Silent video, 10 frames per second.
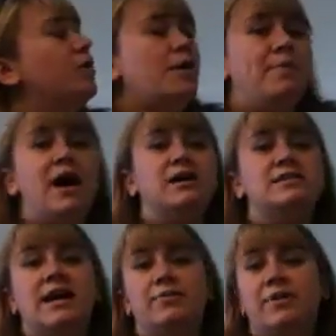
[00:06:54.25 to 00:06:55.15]
a
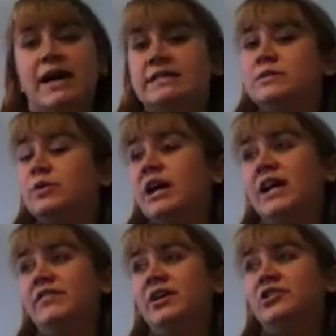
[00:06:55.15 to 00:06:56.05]
box at rest, what
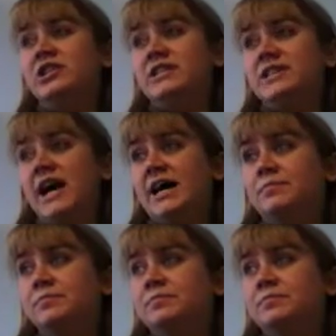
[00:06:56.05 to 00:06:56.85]
kind of energy is that?